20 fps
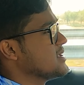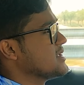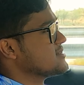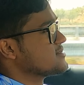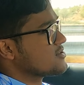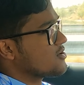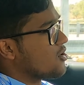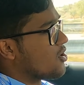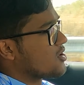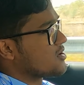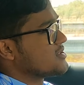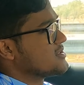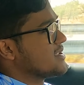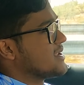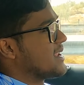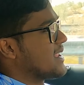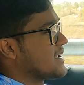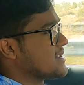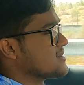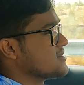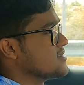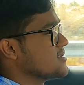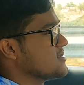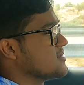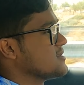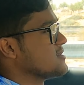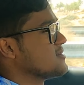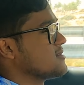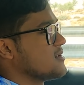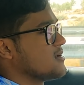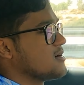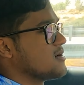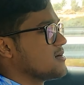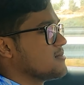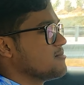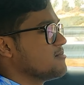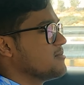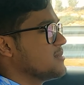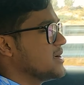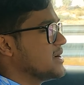It's got the Lexus
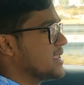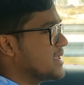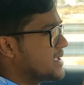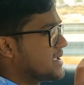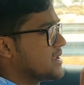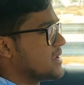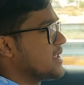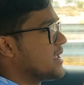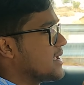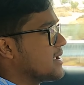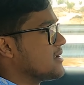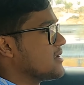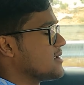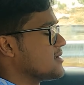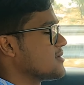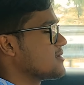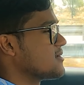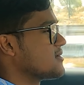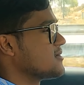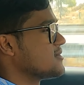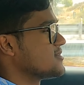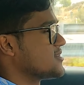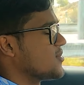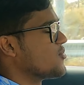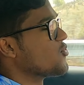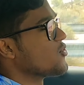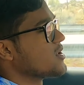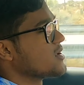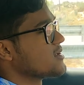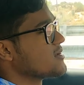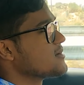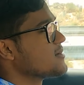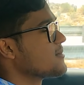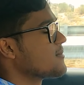DNA in it somewhere.